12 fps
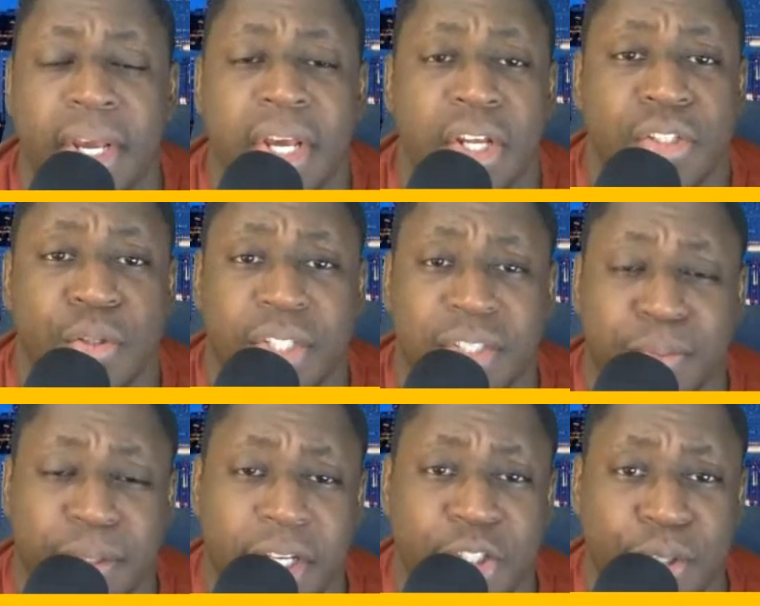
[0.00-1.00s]
So just
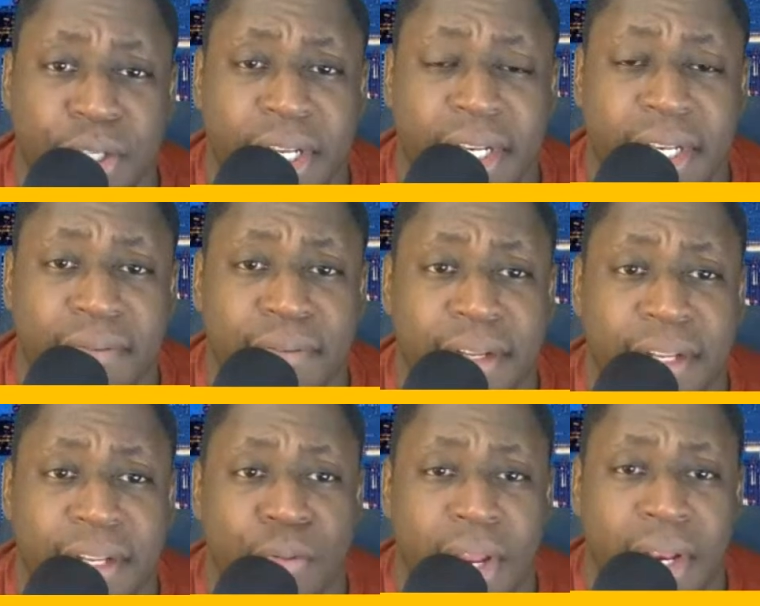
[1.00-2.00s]
because you're getting dividends
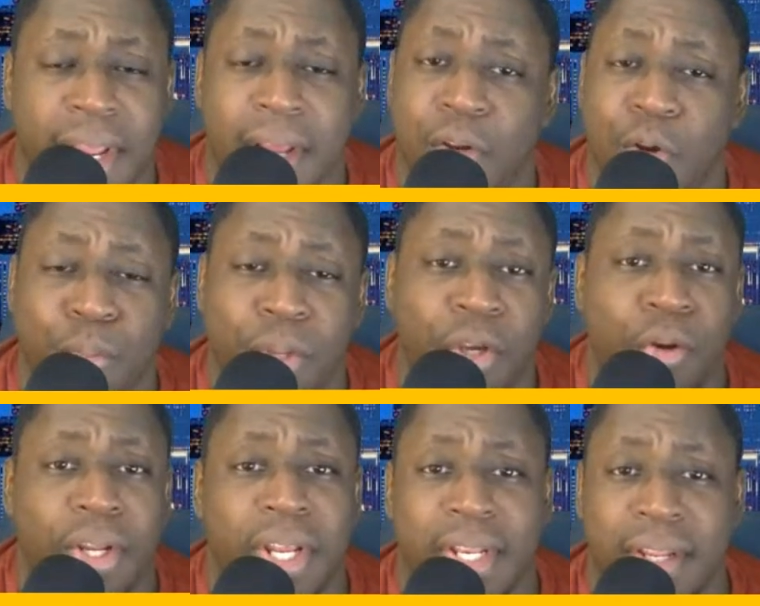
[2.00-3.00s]
right now, don't mean you're going to
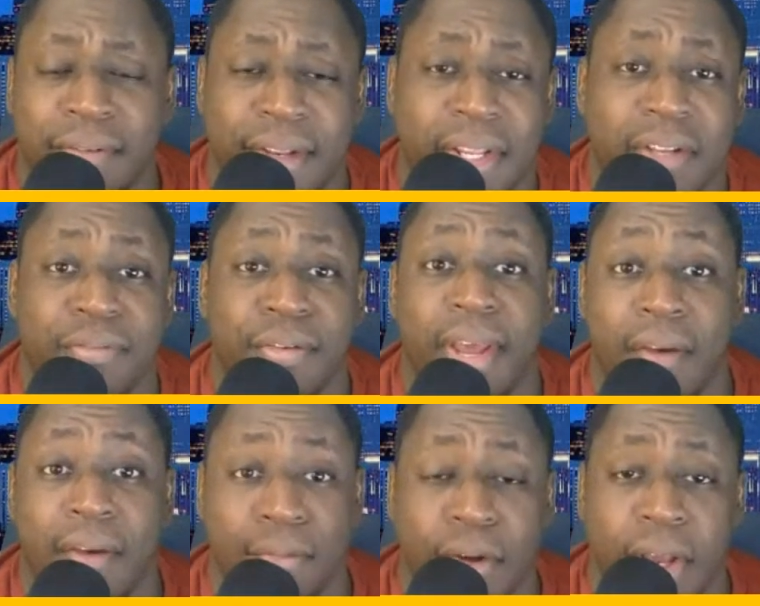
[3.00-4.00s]
get dividends
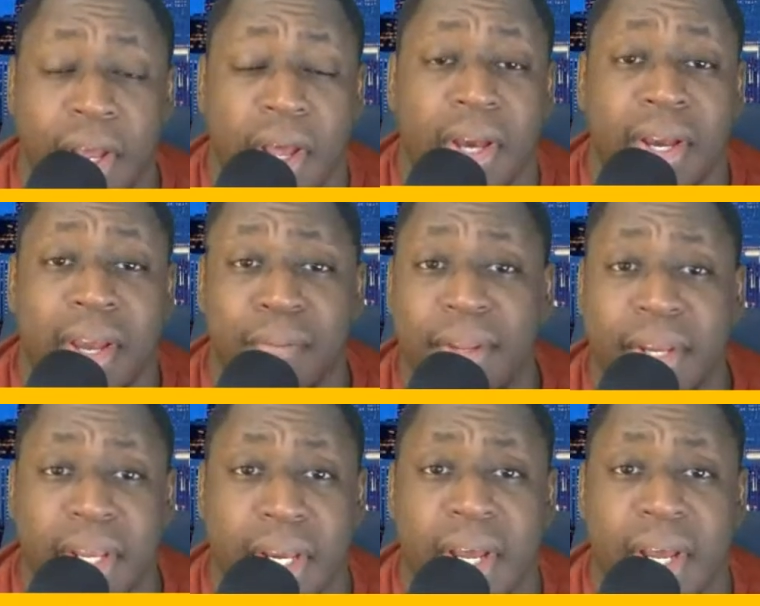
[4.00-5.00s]
forever. A company
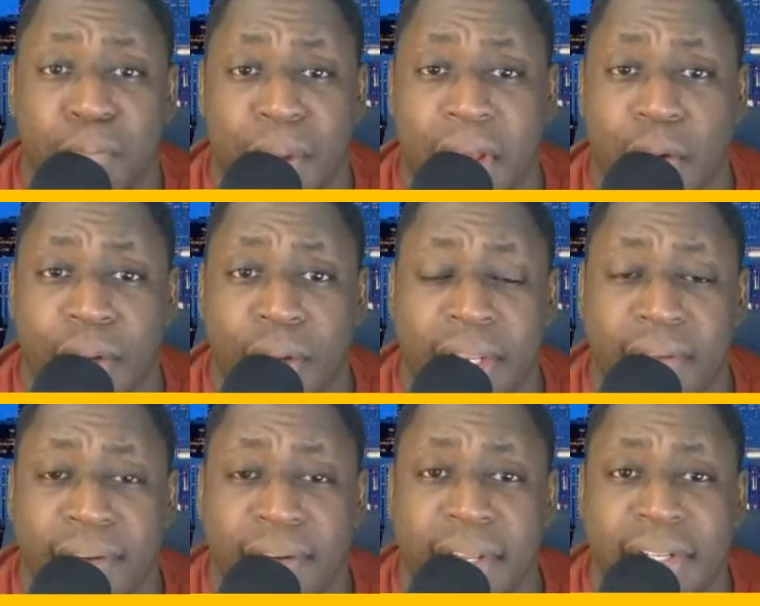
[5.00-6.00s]
can cut back on their
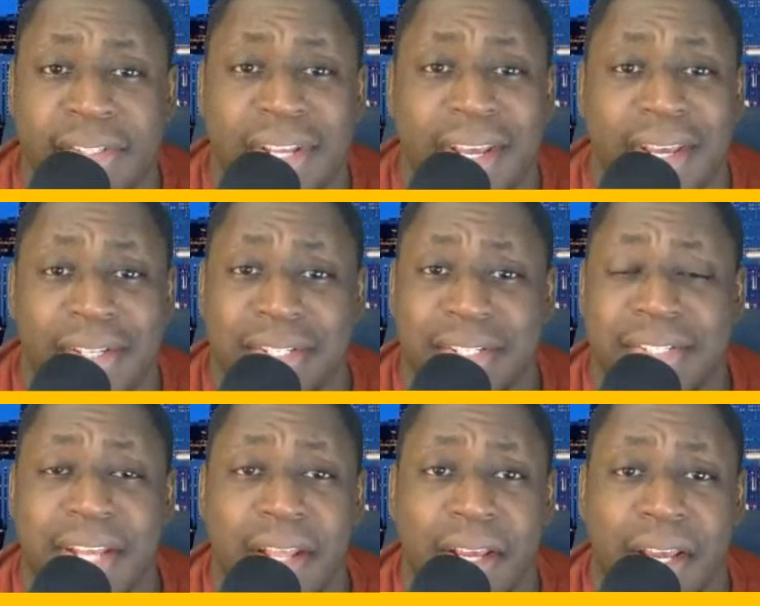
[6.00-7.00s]
dividends to
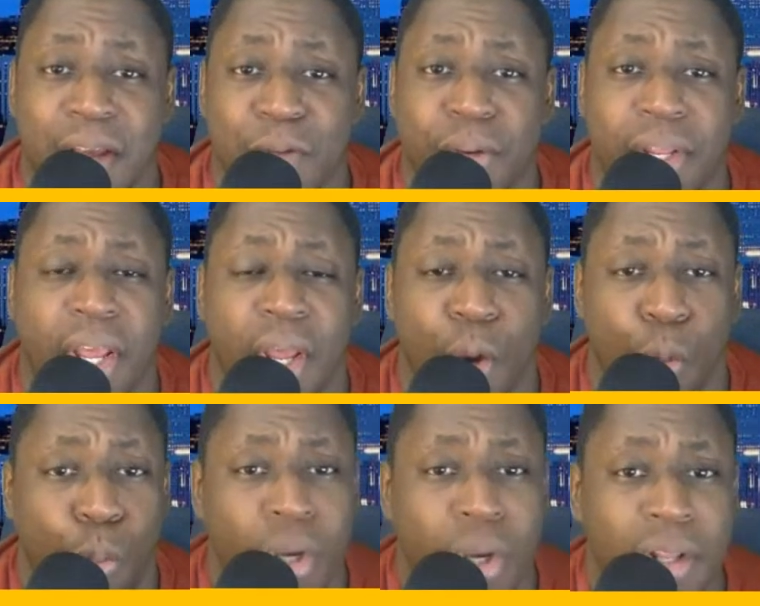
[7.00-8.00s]
save the company.
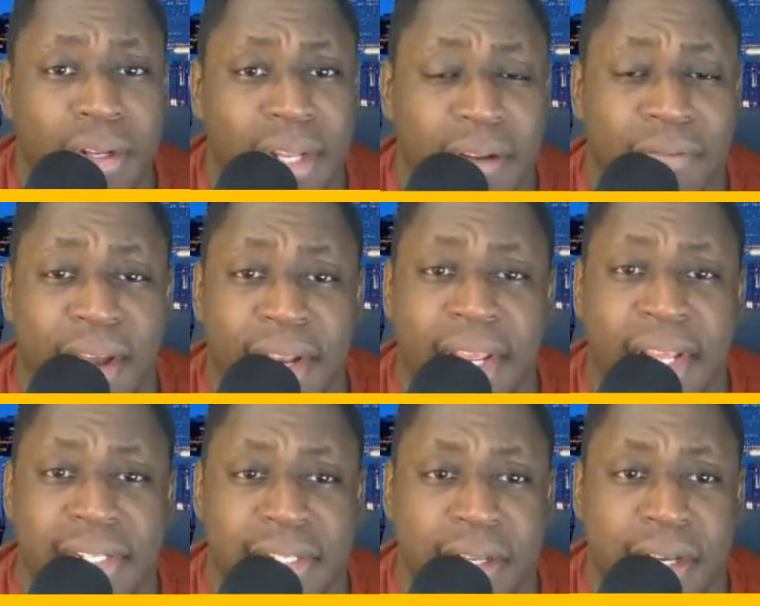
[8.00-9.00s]
We looked at the
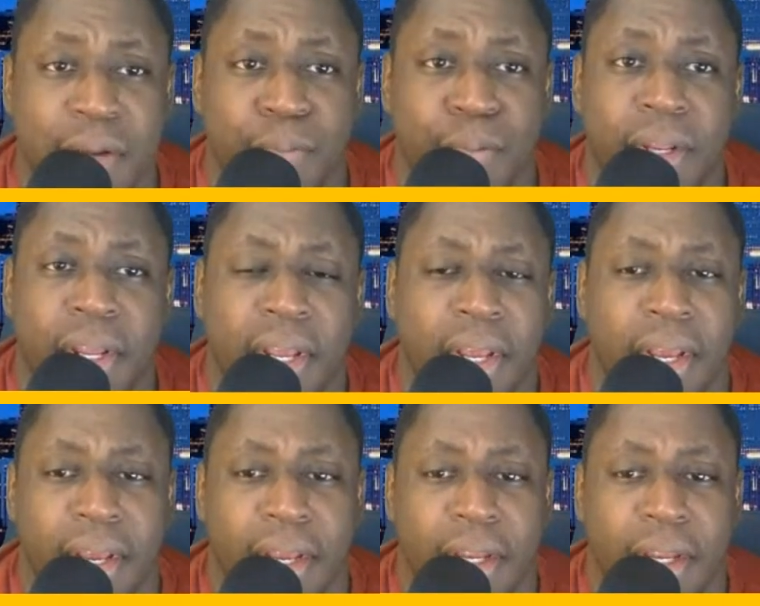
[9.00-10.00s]
finances of the company
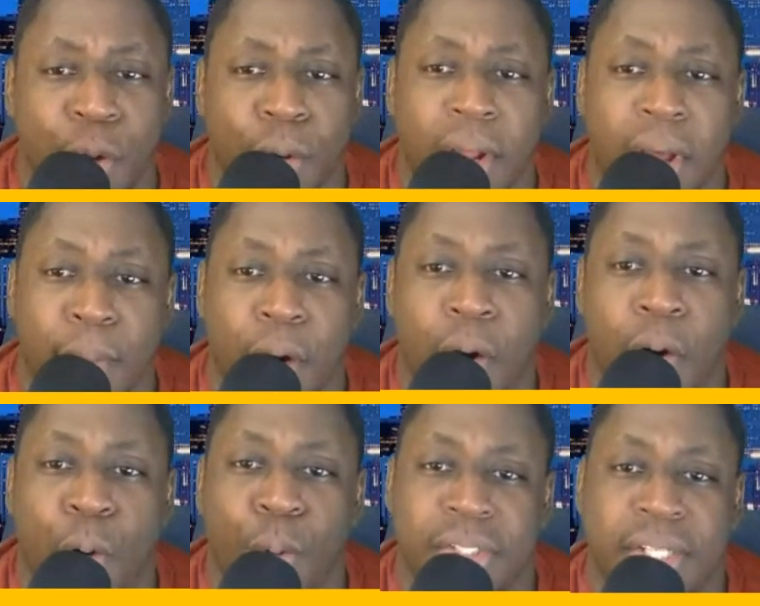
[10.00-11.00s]
you know what? I'm I'm
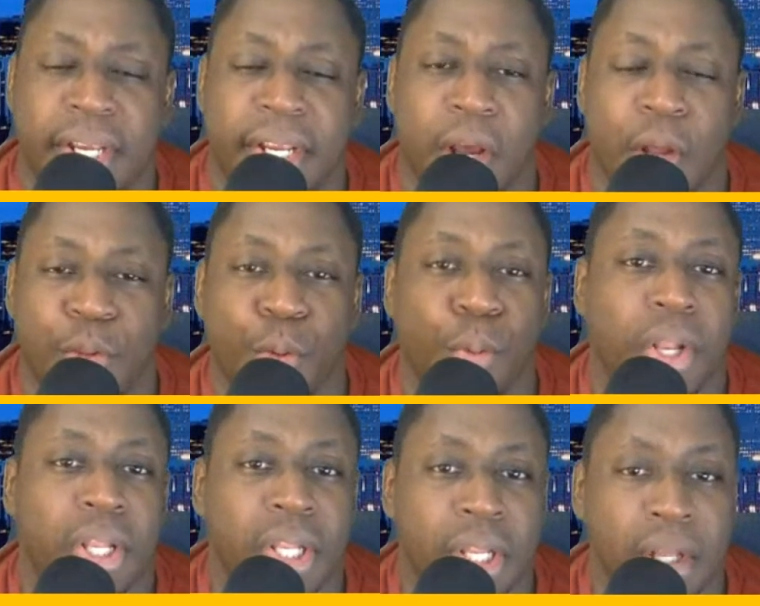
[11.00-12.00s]
going to take y'all through a
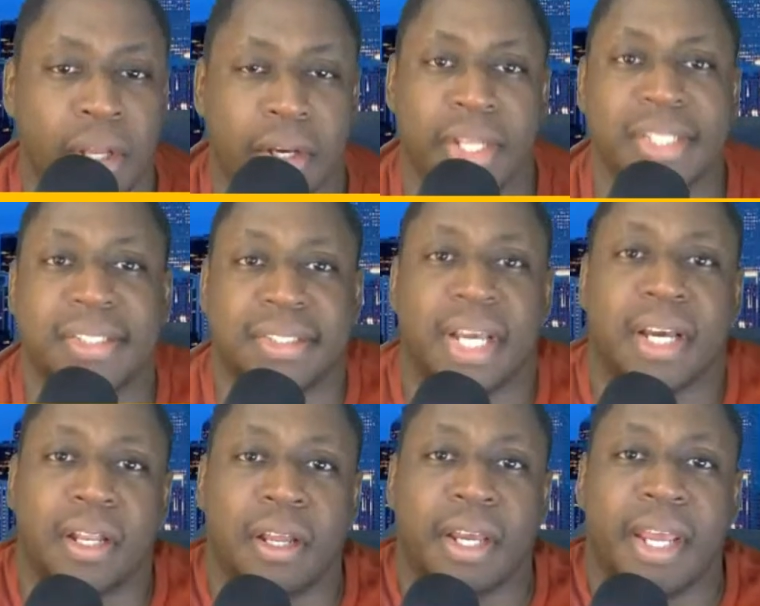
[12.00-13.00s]
look. Let's take a
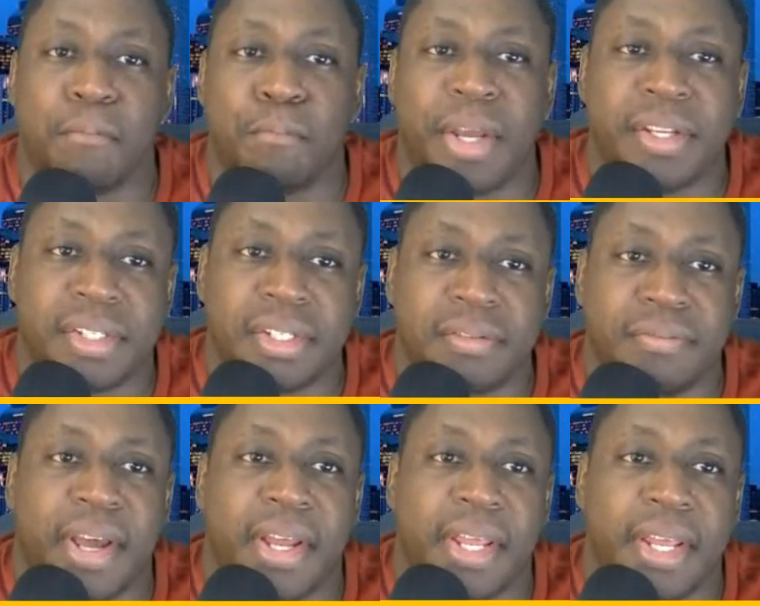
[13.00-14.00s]
look at Macy's
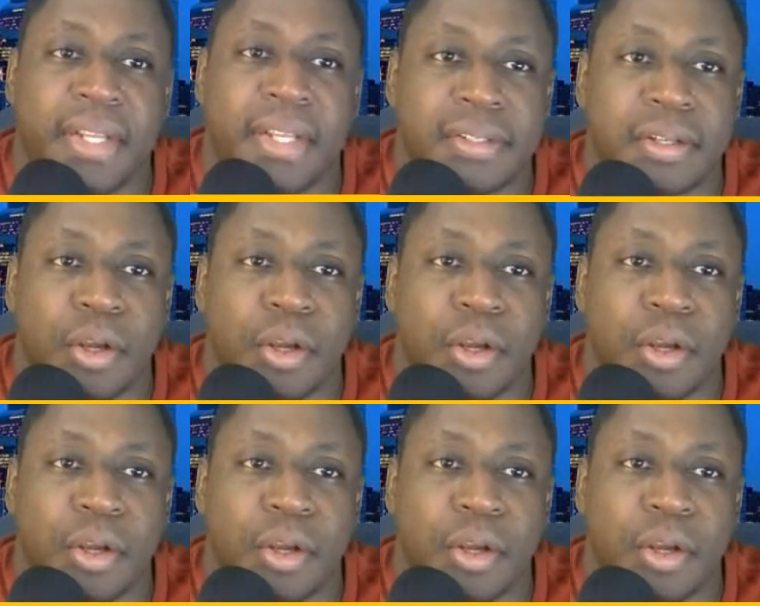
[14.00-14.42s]
finances.